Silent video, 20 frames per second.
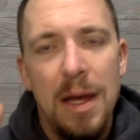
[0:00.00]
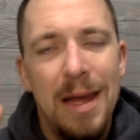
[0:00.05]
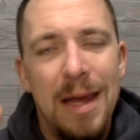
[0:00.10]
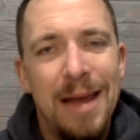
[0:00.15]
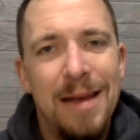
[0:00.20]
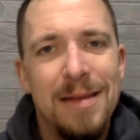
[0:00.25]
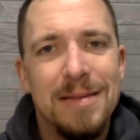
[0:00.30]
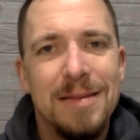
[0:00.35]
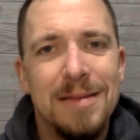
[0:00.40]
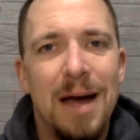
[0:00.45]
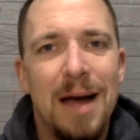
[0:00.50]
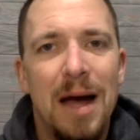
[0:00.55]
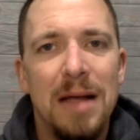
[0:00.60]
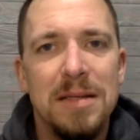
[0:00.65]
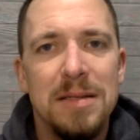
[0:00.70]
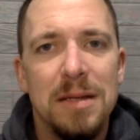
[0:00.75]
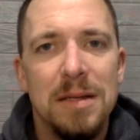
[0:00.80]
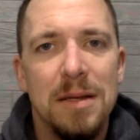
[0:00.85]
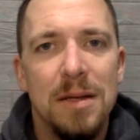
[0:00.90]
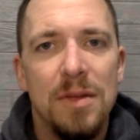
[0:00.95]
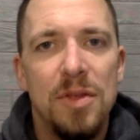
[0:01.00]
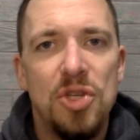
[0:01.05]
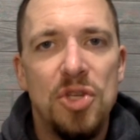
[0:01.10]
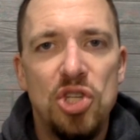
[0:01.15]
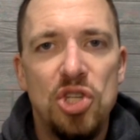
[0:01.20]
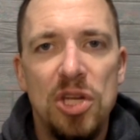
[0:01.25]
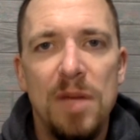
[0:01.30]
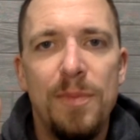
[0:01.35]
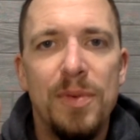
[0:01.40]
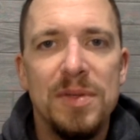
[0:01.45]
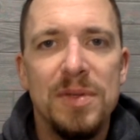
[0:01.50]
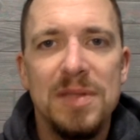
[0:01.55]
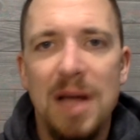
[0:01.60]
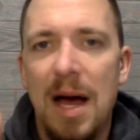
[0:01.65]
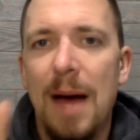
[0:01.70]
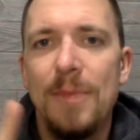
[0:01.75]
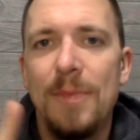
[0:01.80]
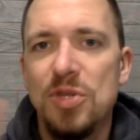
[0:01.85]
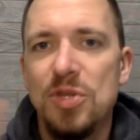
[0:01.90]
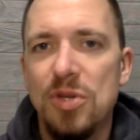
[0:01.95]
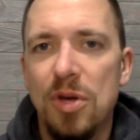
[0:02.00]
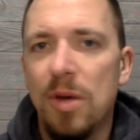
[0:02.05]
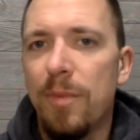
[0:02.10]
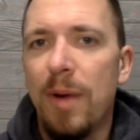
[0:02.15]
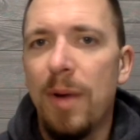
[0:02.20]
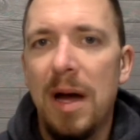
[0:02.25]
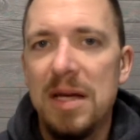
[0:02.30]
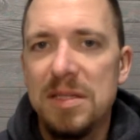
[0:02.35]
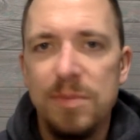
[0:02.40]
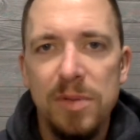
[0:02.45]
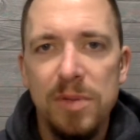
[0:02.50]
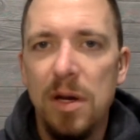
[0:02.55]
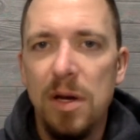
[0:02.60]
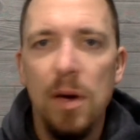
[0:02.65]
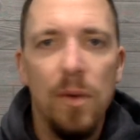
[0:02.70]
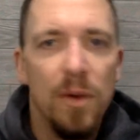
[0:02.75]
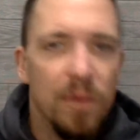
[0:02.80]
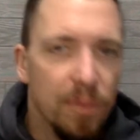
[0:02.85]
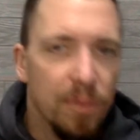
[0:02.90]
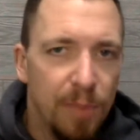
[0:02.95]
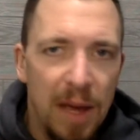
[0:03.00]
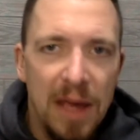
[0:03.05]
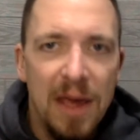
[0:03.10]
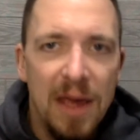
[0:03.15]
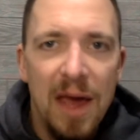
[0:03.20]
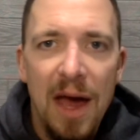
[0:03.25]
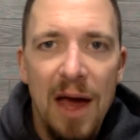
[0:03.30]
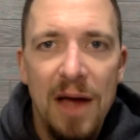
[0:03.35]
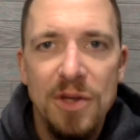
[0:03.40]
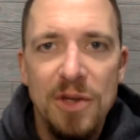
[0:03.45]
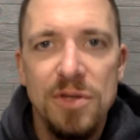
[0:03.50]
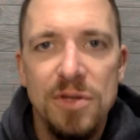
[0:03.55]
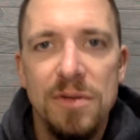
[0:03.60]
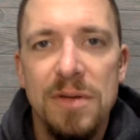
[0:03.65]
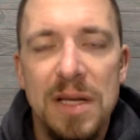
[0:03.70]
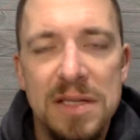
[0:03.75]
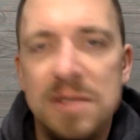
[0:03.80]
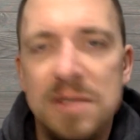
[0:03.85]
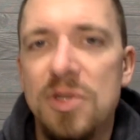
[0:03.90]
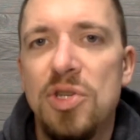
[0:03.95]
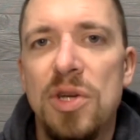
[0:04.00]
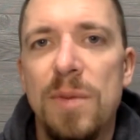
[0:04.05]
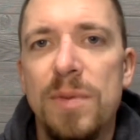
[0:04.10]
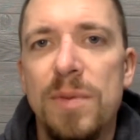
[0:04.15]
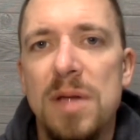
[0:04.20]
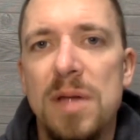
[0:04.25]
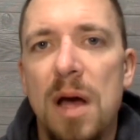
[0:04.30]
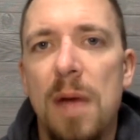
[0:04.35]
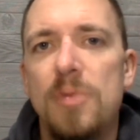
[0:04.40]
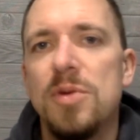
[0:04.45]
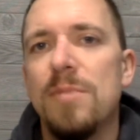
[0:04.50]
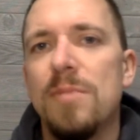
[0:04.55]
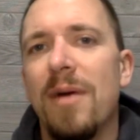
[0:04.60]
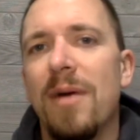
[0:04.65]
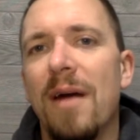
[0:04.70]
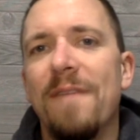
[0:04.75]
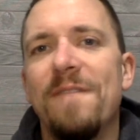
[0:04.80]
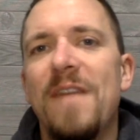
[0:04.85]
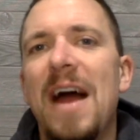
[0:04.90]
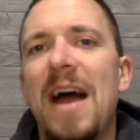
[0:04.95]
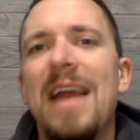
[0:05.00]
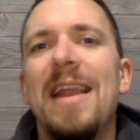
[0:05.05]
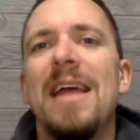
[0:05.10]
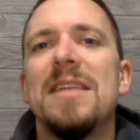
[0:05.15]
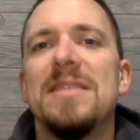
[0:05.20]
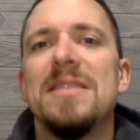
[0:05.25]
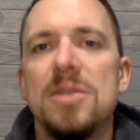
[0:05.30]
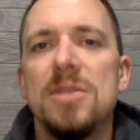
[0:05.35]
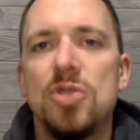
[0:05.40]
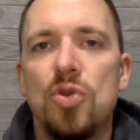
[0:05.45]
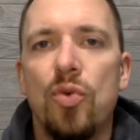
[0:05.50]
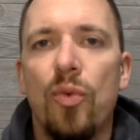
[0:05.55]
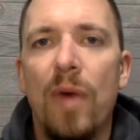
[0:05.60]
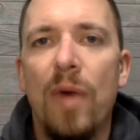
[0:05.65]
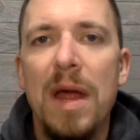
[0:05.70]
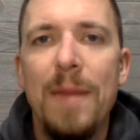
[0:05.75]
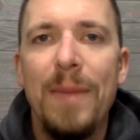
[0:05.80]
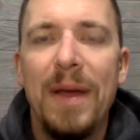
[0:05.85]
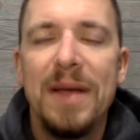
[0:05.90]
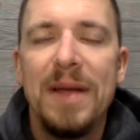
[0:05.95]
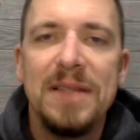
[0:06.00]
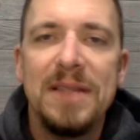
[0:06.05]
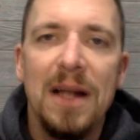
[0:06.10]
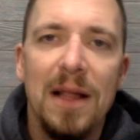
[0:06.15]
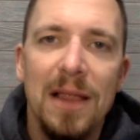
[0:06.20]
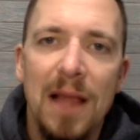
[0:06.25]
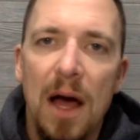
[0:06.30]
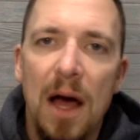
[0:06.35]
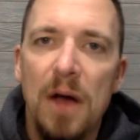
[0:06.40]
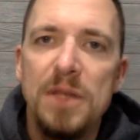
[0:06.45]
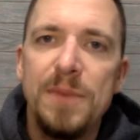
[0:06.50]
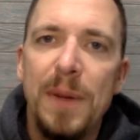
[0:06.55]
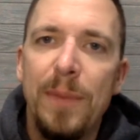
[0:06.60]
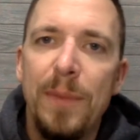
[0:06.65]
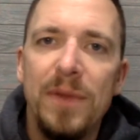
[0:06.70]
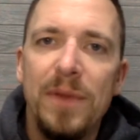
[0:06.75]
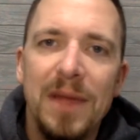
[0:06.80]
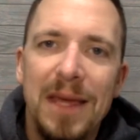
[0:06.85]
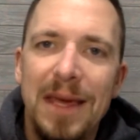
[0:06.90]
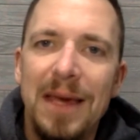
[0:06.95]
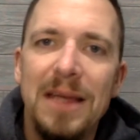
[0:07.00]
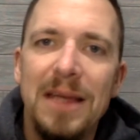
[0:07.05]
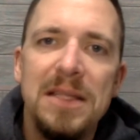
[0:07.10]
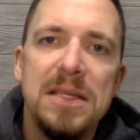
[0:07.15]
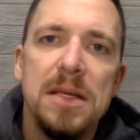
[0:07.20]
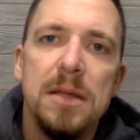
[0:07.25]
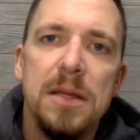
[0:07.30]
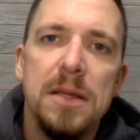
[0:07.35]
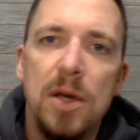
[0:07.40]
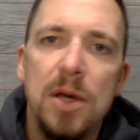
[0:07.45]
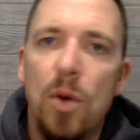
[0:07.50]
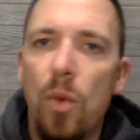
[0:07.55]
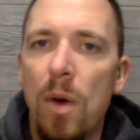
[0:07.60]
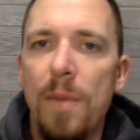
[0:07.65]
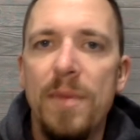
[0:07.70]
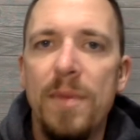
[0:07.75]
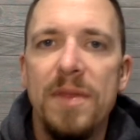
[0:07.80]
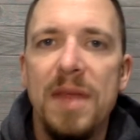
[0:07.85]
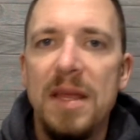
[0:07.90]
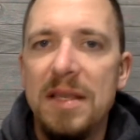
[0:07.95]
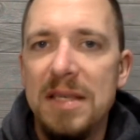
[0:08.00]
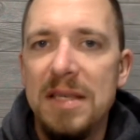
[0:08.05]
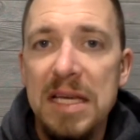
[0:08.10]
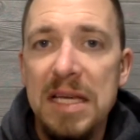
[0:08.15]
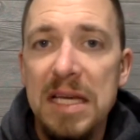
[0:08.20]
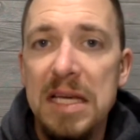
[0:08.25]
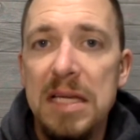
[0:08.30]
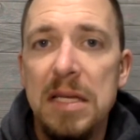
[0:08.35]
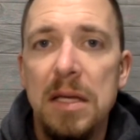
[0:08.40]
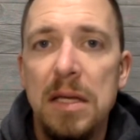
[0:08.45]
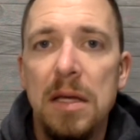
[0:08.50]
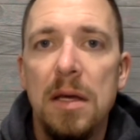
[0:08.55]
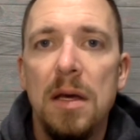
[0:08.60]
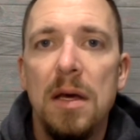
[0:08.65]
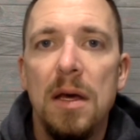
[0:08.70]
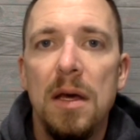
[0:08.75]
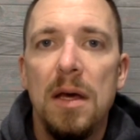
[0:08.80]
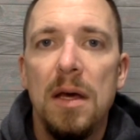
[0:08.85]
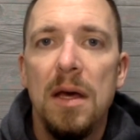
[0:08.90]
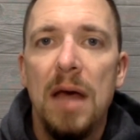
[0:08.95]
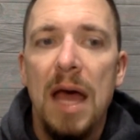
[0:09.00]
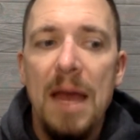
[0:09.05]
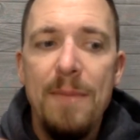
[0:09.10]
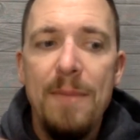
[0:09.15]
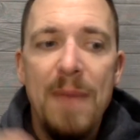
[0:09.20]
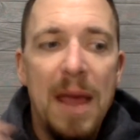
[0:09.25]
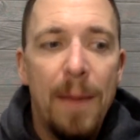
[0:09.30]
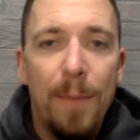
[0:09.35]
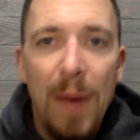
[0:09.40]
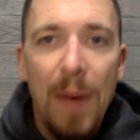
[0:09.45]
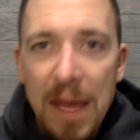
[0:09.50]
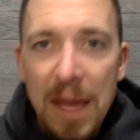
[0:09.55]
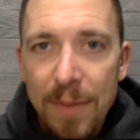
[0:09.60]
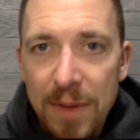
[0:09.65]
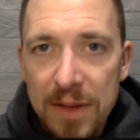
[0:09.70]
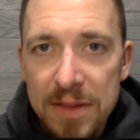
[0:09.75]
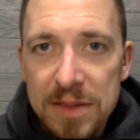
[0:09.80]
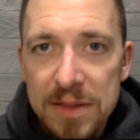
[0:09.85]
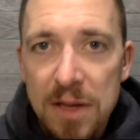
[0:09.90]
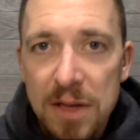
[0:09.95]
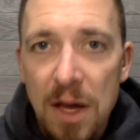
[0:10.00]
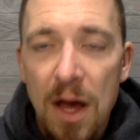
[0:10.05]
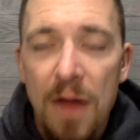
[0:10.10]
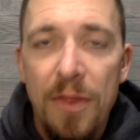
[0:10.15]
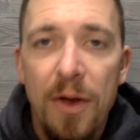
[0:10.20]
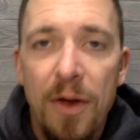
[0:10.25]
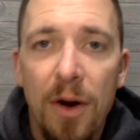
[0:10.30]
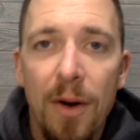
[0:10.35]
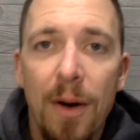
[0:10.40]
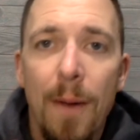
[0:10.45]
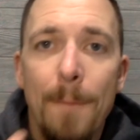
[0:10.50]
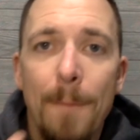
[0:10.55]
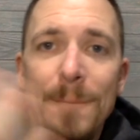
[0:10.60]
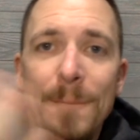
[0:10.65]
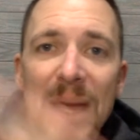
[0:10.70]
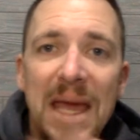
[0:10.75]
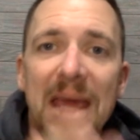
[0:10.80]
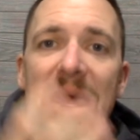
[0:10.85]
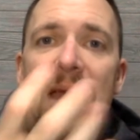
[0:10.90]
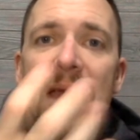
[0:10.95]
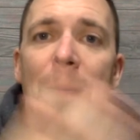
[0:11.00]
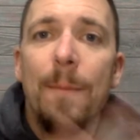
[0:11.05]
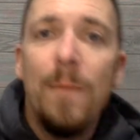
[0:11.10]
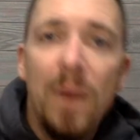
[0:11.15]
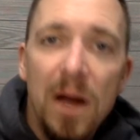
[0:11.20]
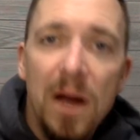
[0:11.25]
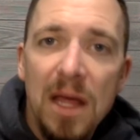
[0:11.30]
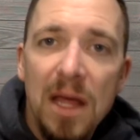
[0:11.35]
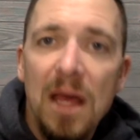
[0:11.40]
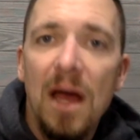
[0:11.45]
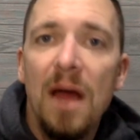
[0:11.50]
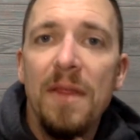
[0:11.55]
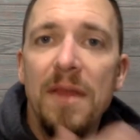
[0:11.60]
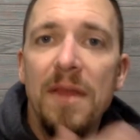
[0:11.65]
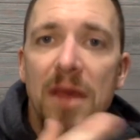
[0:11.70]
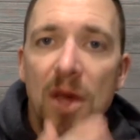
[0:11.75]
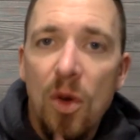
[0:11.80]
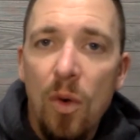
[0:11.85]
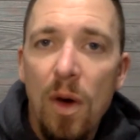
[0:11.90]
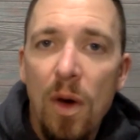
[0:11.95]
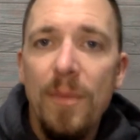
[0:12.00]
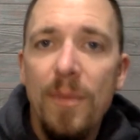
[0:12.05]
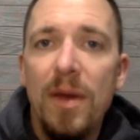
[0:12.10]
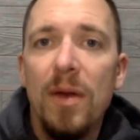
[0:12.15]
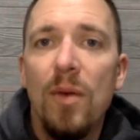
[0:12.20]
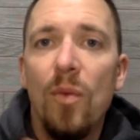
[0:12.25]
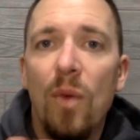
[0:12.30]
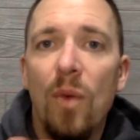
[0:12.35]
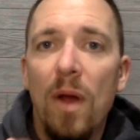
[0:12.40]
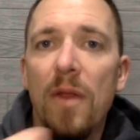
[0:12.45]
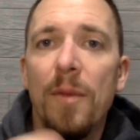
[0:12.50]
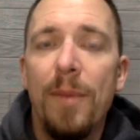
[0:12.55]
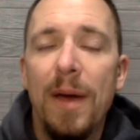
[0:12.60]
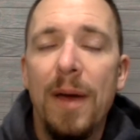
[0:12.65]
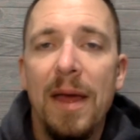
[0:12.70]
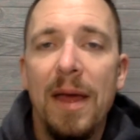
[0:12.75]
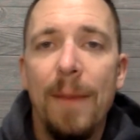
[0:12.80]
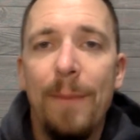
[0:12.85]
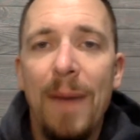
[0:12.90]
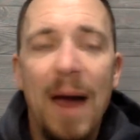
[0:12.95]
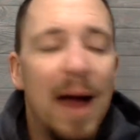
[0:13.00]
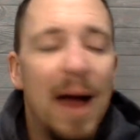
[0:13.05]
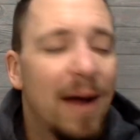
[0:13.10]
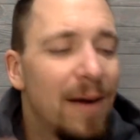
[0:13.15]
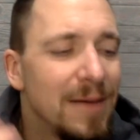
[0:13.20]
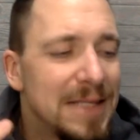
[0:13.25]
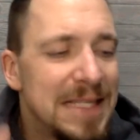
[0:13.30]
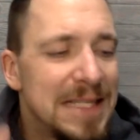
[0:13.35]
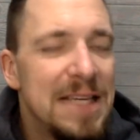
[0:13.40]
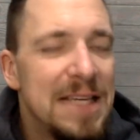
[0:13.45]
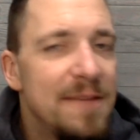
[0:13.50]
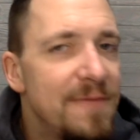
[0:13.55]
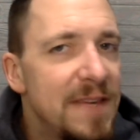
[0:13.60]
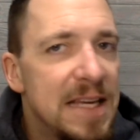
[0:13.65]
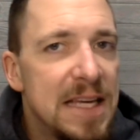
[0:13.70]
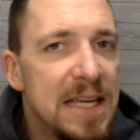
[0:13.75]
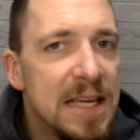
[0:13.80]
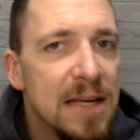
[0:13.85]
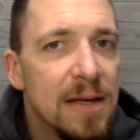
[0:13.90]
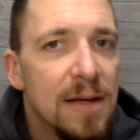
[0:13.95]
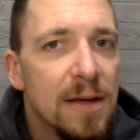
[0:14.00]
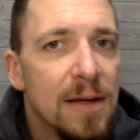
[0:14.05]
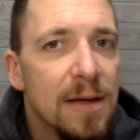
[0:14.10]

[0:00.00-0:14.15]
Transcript: It is not the cheapest option you could possibly go with. Pay cash. That's the cheapest option. But our finance is great because it allows people to get the equipment they need and make payments. They're making money on the equipment while they're paying it back. A T V